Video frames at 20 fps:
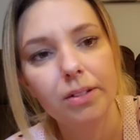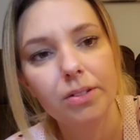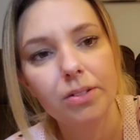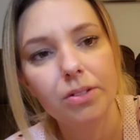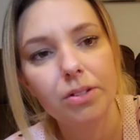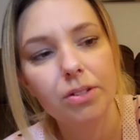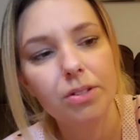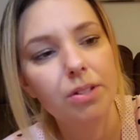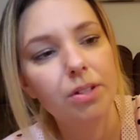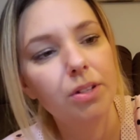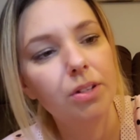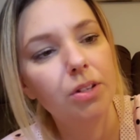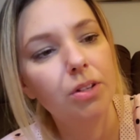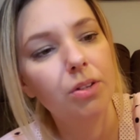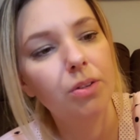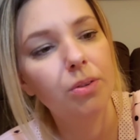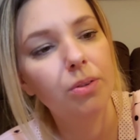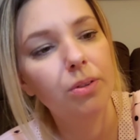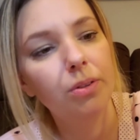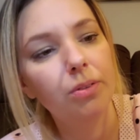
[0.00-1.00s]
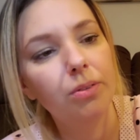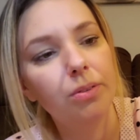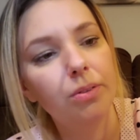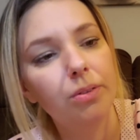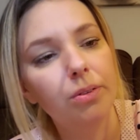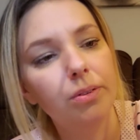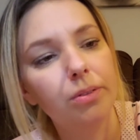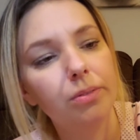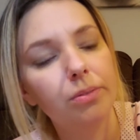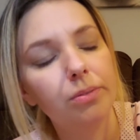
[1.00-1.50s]
It's just a cute
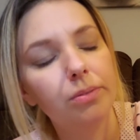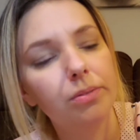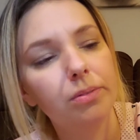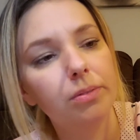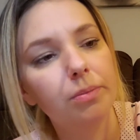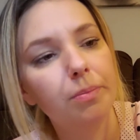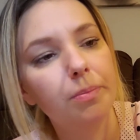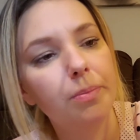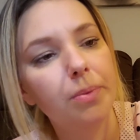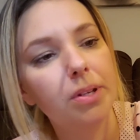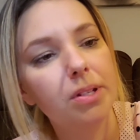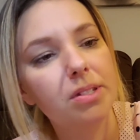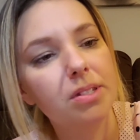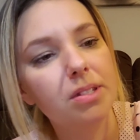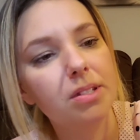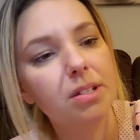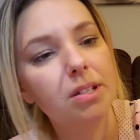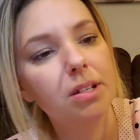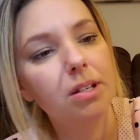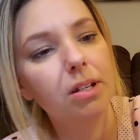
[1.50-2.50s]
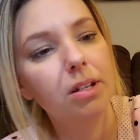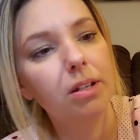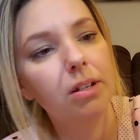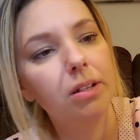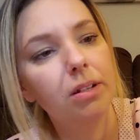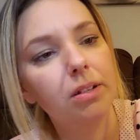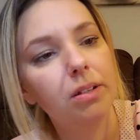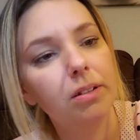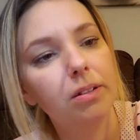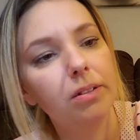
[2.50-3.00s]
little
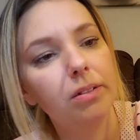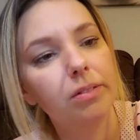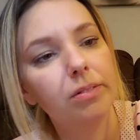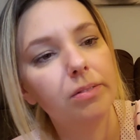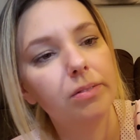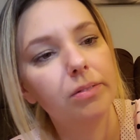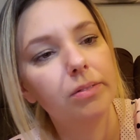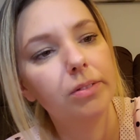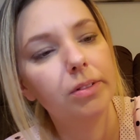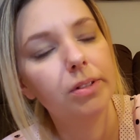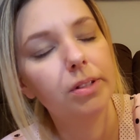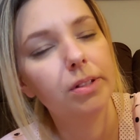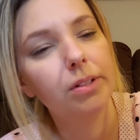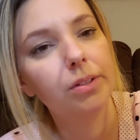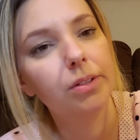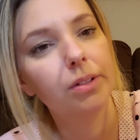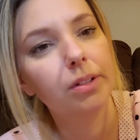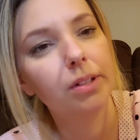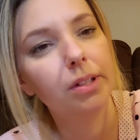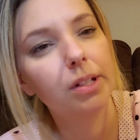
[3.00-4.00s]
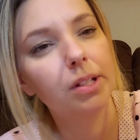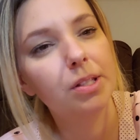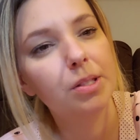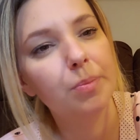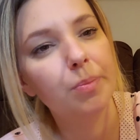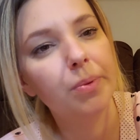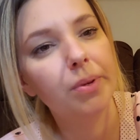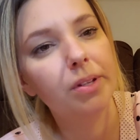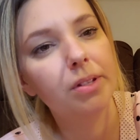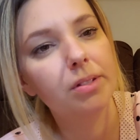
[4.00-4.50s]
bisky,
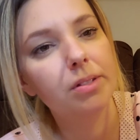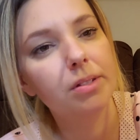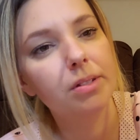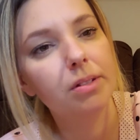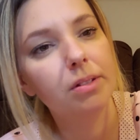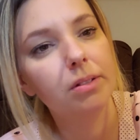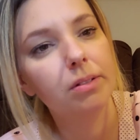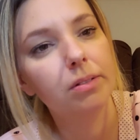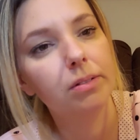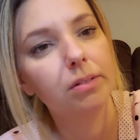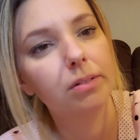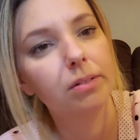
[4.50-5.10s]
it's bisque,